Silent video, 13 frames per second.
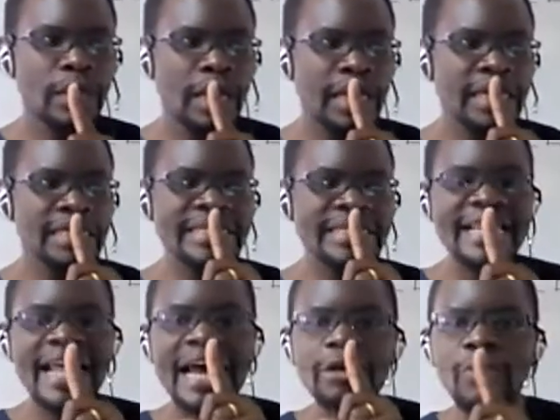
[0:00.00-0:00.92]

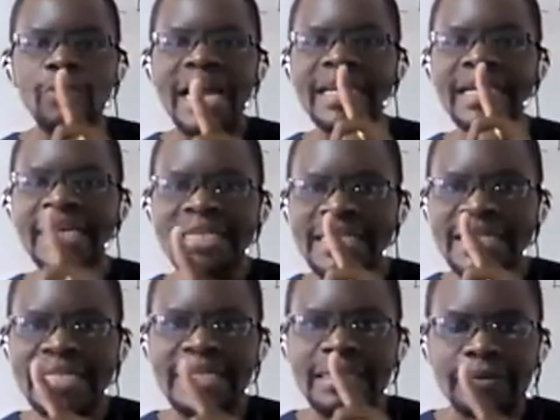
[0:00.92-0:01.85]
Instead, that word
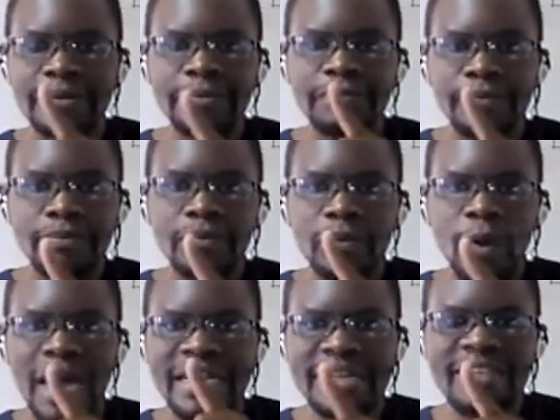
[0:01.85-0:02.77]
is,
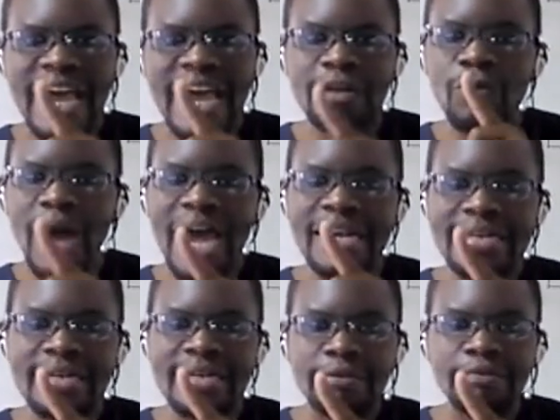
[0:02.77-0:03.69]
what is that word?
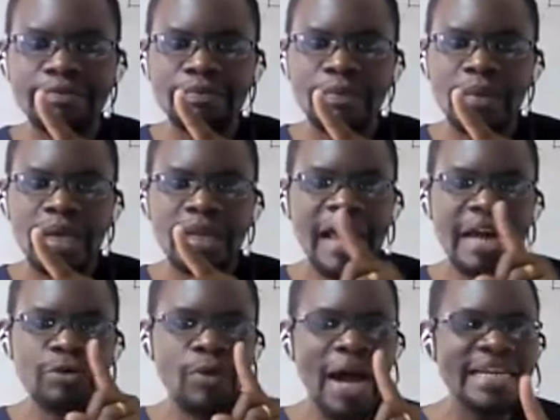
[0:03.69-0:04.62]

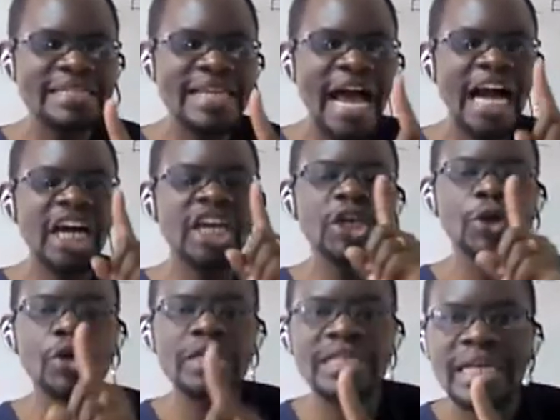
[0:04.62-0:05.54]
That word is
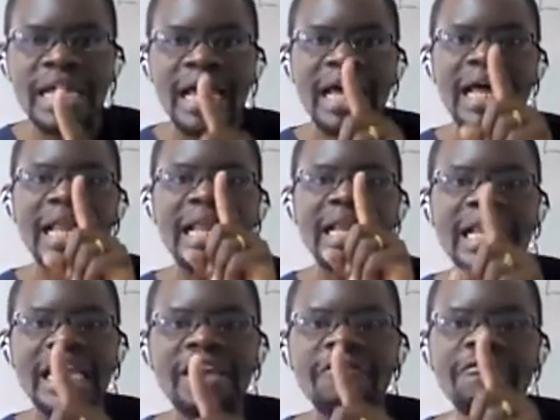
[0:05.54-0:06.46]
acute
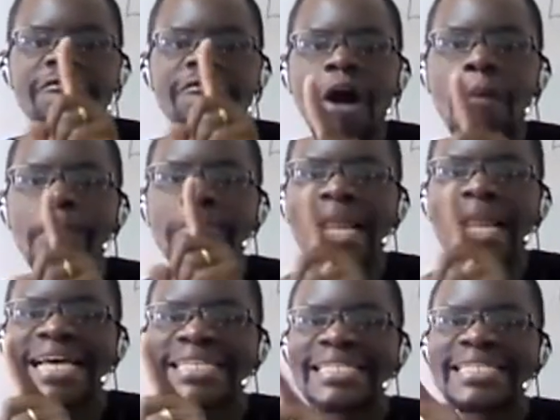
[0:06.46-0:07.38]

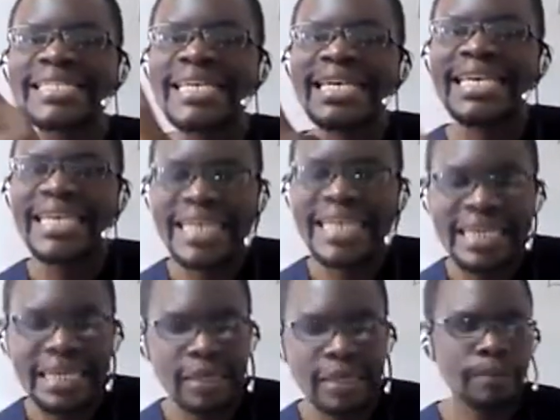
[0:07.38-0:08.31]
lymphoblastic
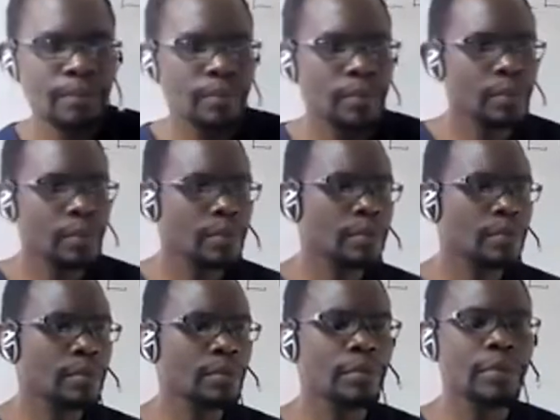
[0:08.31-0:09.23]

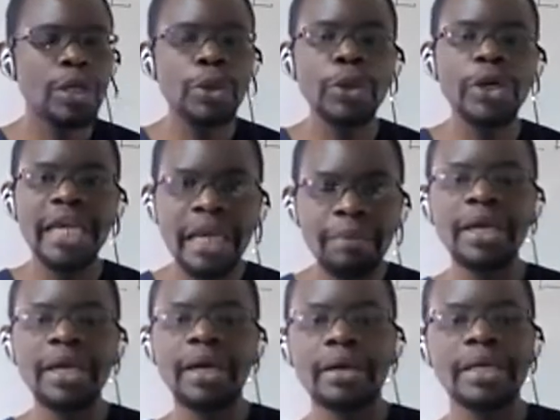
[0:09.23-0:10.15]

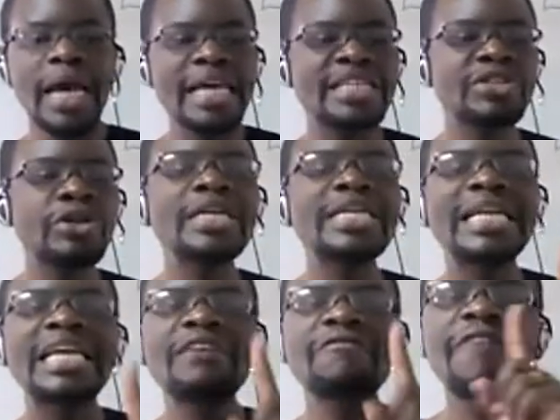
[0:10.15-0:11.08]
leukemia. Yeah, it's not
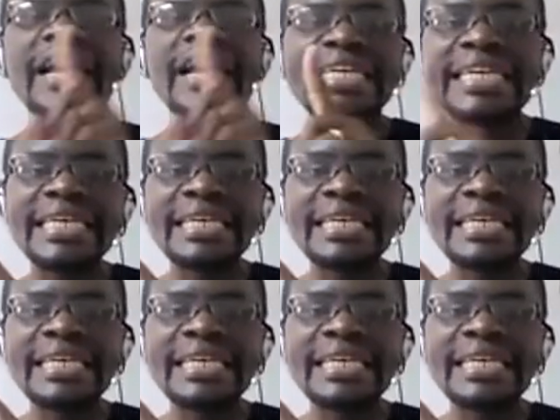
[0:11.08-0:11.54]
lymphatic.